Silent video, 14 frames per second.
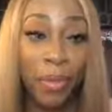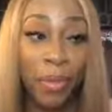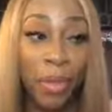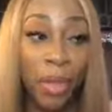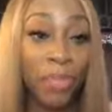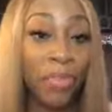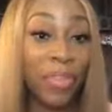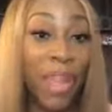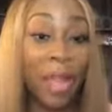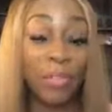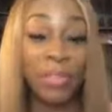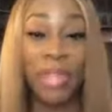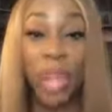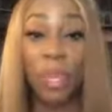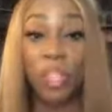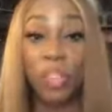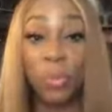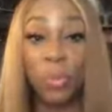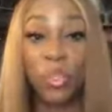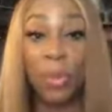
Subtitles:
if $1,000 is what you